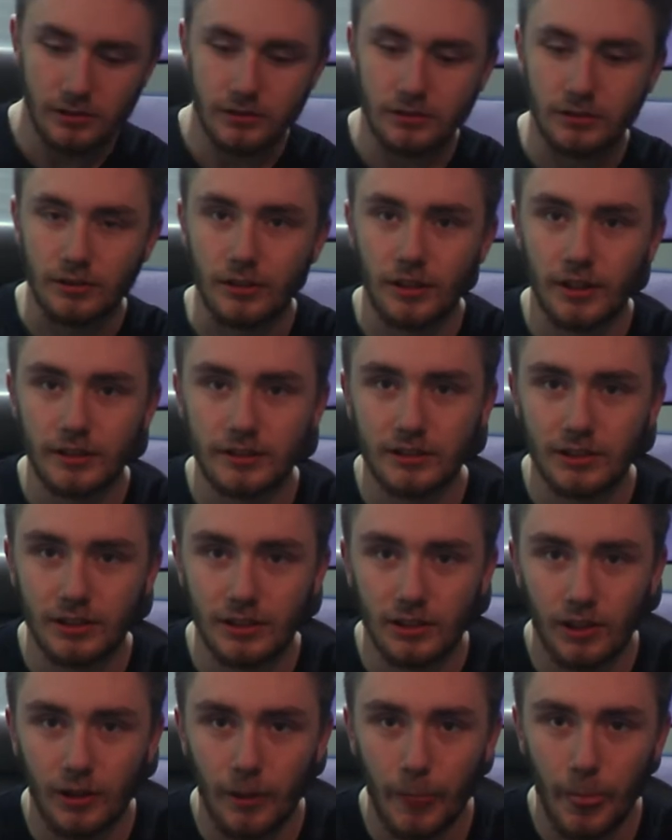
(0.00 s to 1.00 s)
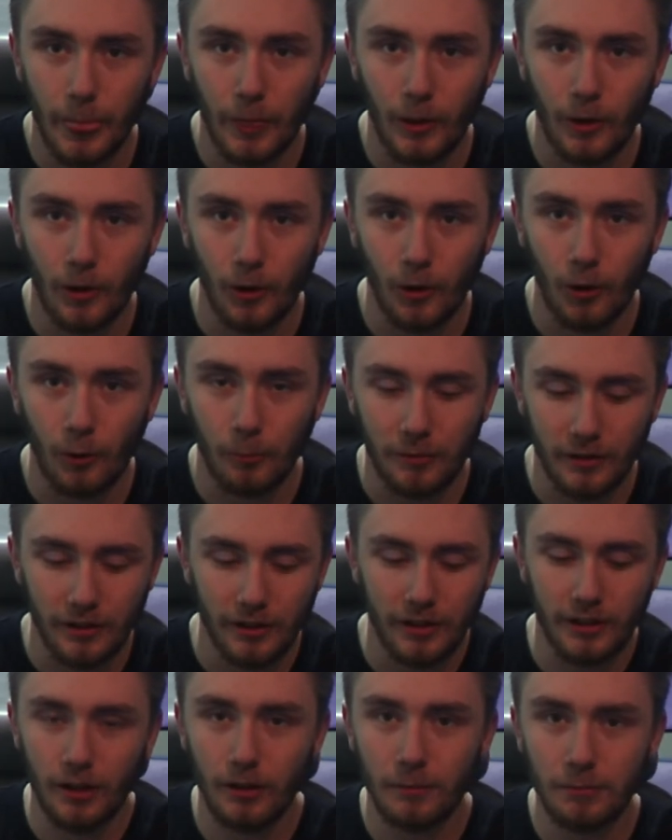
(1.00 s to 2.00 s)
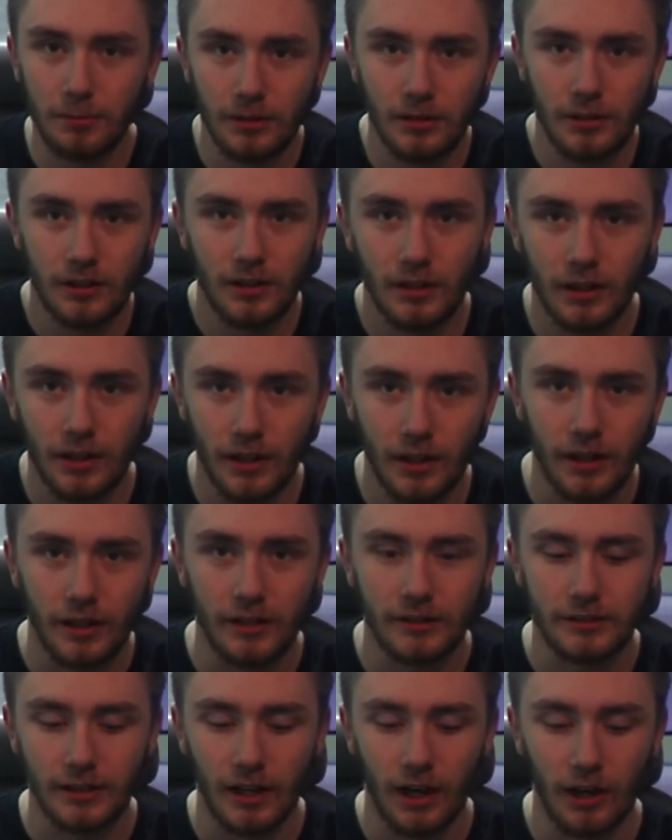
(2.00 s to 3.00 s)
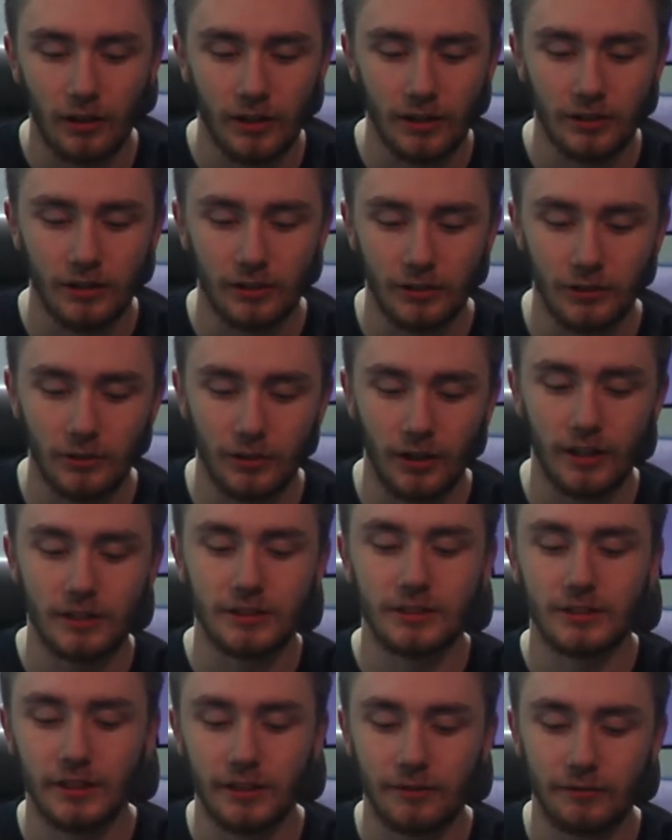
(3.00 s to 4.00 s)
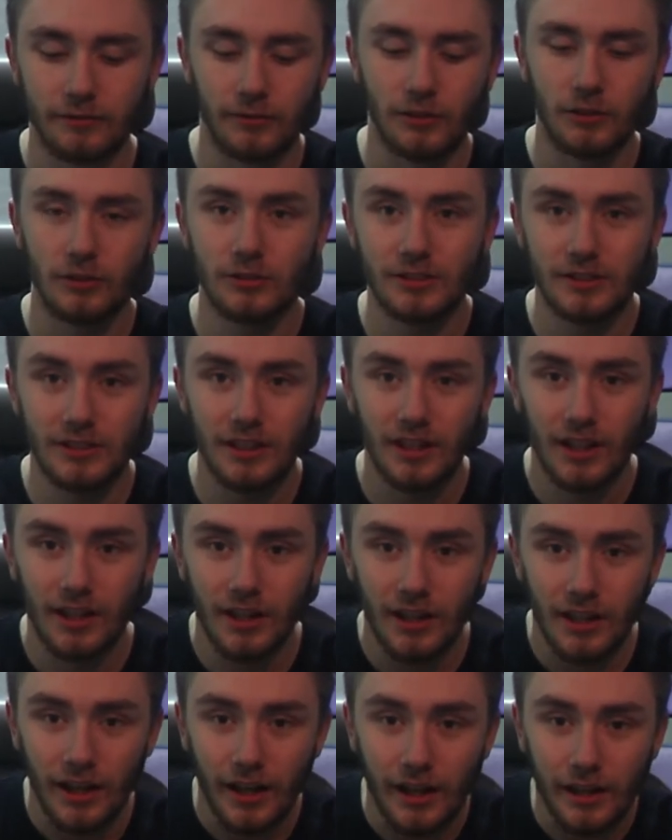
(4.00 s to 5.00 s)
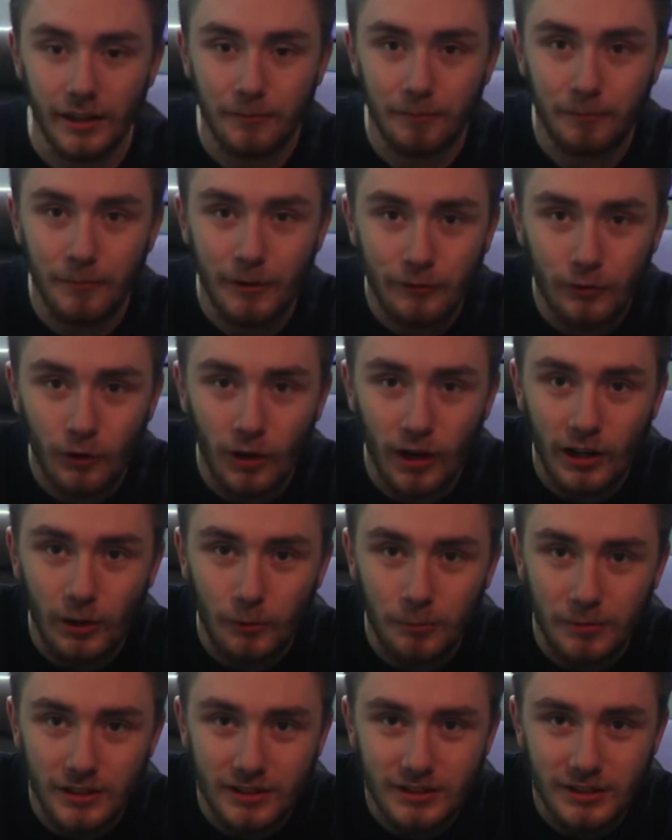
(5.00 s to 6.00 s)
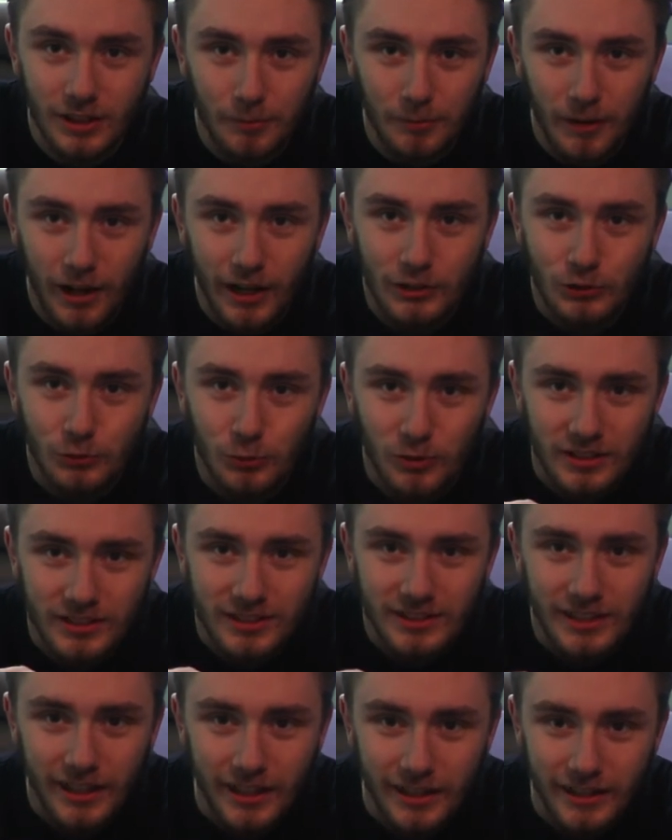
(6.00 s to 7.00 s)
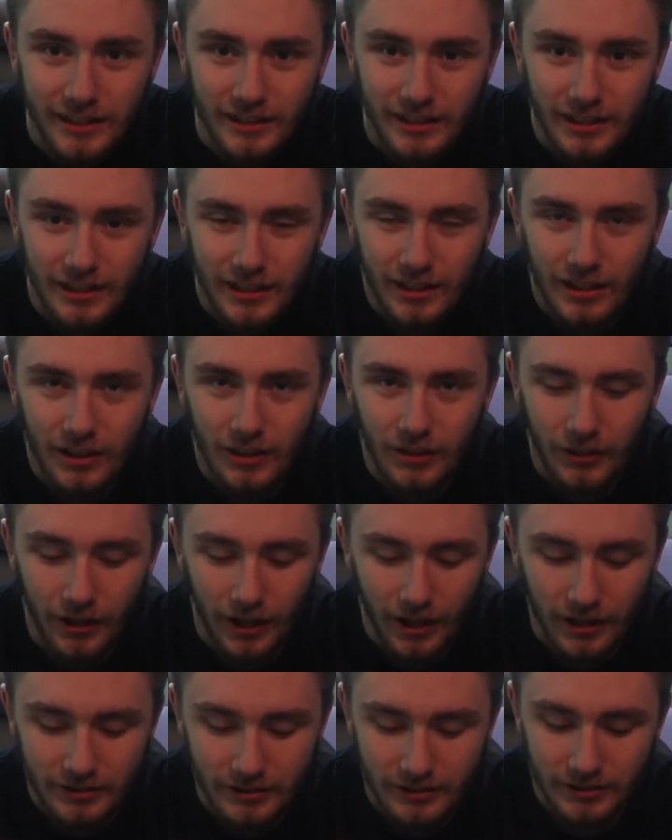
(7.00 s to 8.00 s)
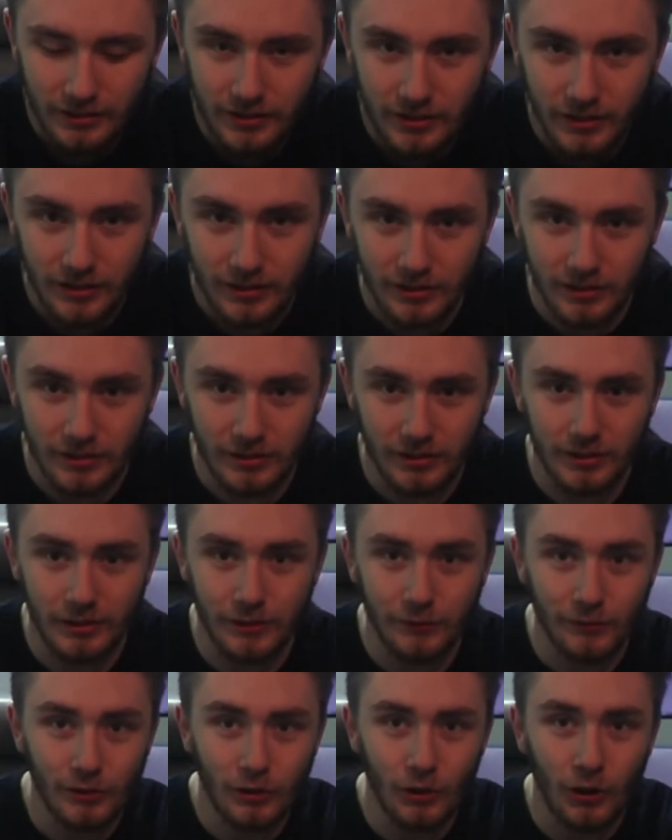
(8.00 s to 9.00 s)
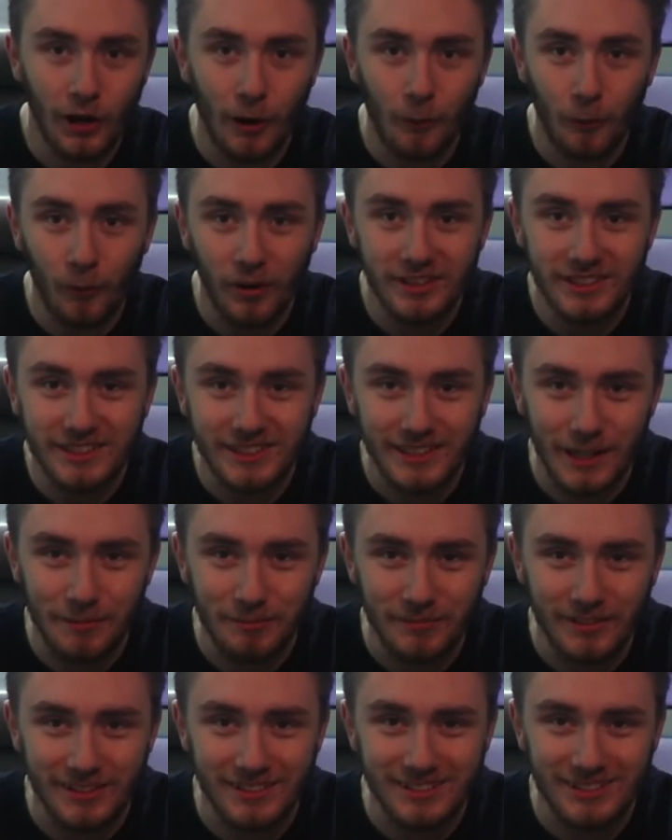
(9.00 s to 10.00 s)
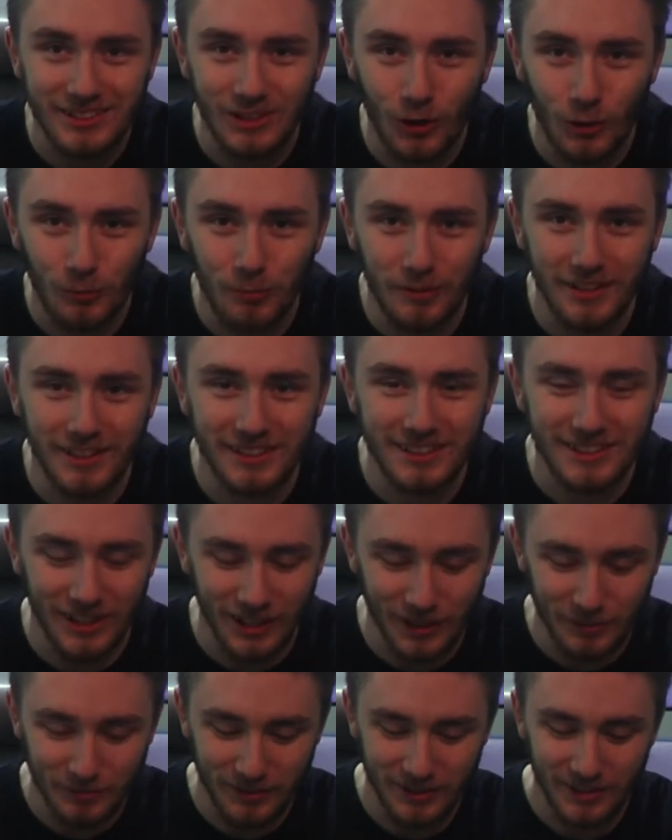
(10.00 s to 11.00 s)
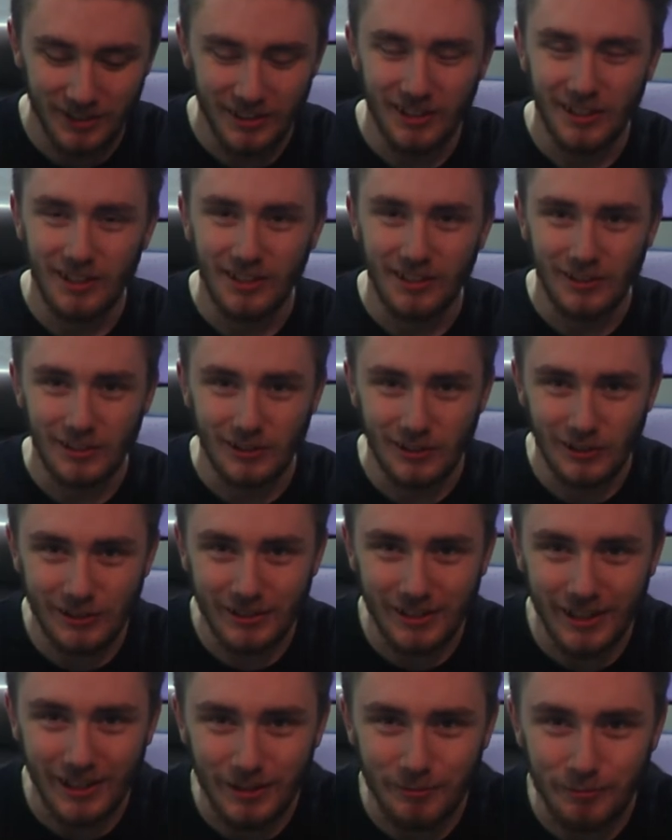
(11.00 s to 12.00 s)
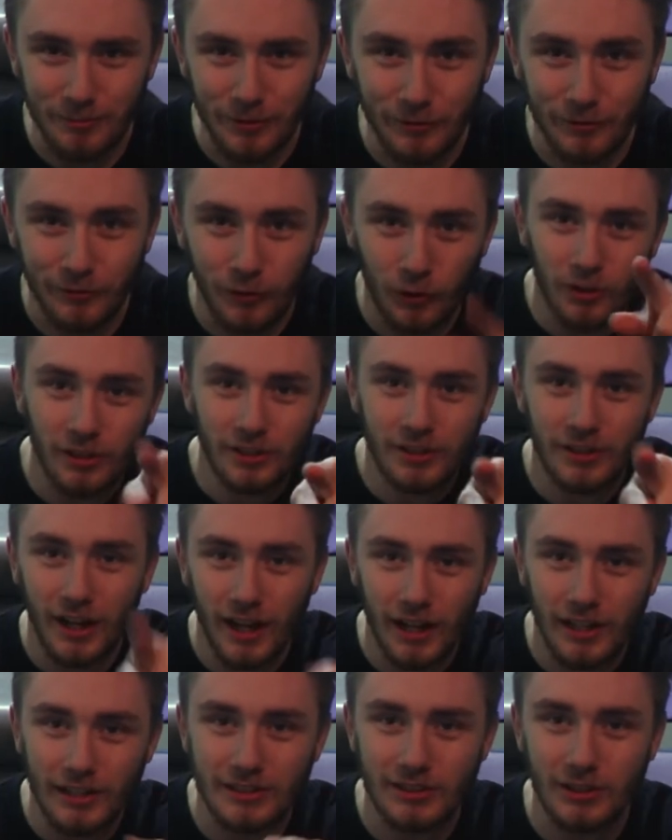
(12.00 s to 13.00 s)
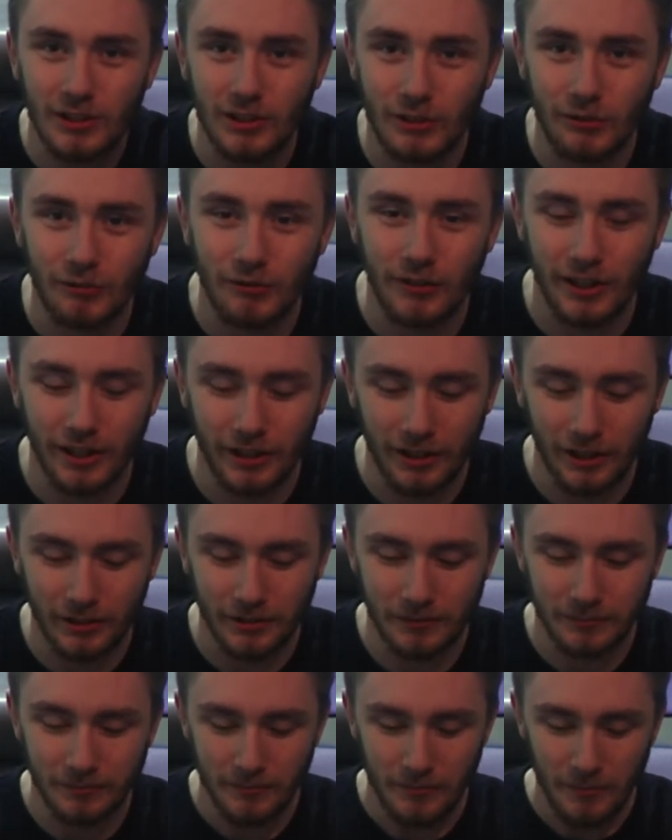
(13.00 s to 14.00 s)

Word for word: So let's open it up and I'll let you guys see it first. And before I open this up, I just want to say that even though I was tempted to open this up, look at it before I started the video,